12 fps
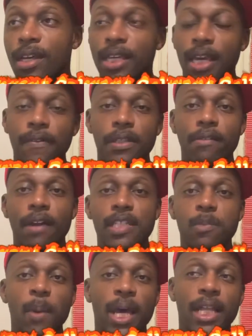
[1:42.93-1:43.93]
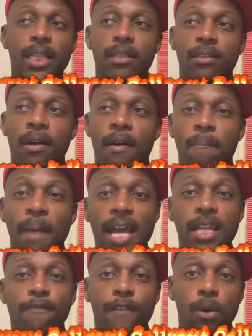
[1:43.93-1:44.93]
Kevin Durant's been
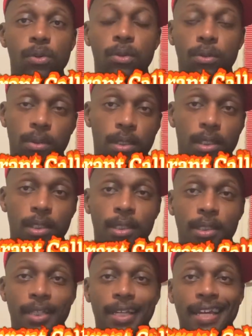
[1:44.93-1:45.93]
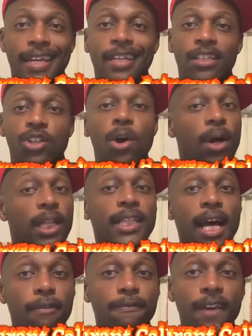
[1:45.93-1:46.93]
mighty vocal in calling
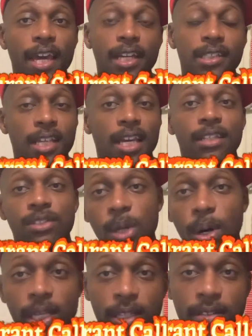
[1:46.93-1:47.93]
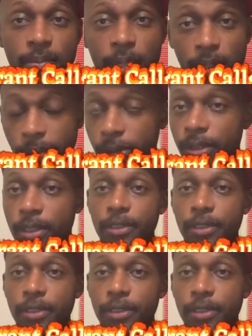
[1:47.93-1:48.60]
out fans and talking to people.